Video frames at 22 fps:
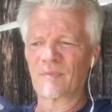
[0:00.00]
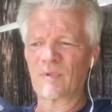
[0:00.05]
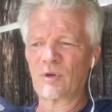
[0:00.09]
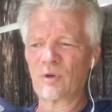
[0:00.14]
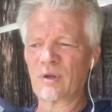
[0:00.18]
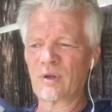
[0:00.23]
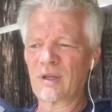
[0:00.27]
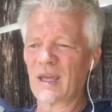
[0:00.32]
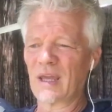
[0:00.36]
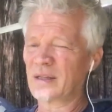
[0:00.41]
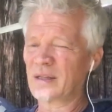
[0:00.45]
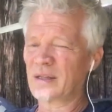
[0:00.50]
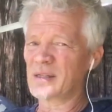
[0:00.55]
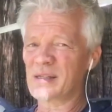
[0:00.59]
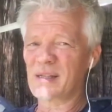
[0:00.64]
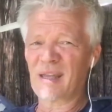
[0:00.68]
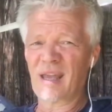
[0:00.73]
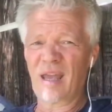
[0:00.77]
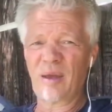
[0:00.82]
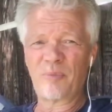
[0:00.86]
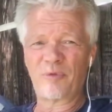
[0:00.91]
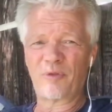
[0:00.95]
you can't
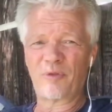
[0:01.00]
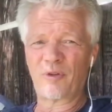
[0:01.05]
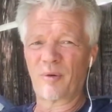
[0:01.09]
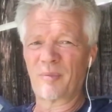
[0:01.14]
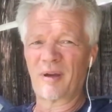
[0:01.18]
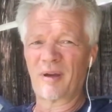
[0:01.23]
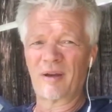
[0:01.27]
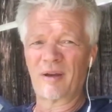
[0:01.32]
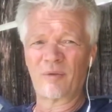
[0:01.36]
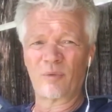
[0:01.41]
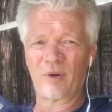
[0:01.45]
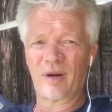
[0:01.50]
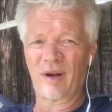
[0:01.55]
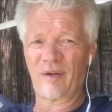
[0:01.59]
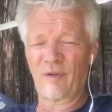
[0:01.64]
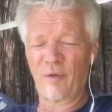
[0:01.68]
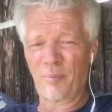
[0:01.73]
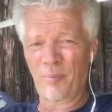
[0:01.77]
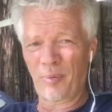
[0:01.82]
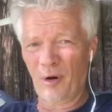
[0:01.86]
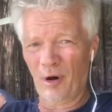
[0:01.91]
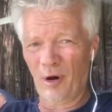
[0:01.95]
escape from it.
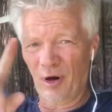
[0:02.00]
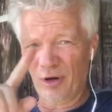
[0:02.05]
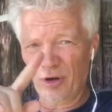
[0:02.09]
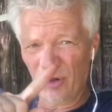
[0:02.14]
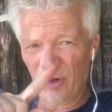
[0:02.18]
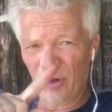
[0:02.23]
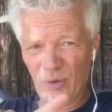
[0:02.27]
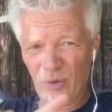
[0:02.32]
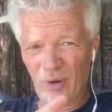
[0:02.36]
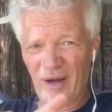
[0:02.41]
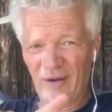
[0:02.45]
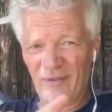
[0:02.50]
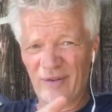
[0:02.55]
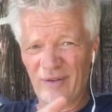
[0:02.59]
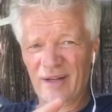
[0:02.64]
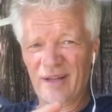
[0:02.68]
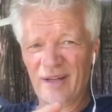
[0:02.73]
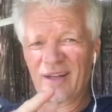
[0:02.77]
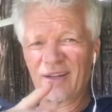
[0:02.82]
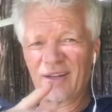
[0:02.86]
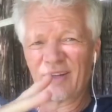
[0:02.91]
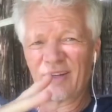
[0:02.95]
Whatever part you have in
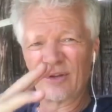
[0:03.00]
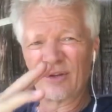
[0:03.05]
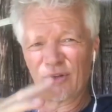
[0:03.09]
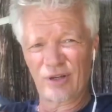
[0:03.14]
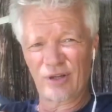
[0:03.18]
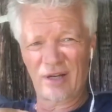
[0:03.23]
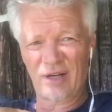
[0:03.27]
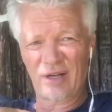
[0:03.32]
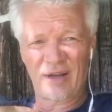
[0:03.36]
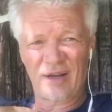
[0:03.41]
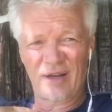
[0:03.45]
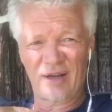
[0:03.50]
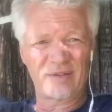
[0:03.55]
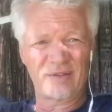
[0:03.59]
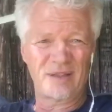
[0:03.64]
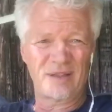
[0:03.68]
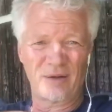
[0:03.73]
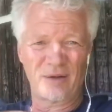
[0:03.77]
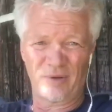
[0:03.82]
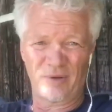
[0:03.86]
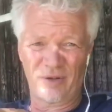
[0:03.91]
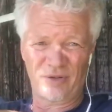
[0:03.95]
it, you're going to have to
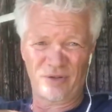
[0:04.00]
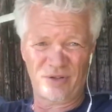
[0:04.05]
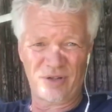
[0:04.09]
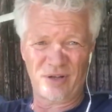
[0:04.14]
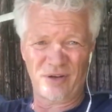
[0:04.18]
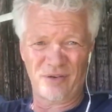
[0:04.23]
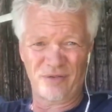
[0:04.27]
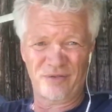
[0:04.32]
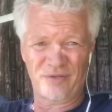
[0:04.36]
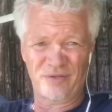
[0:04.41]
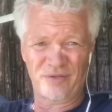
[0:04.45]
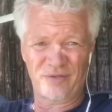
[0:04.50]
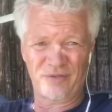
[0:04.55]
deal with yourself.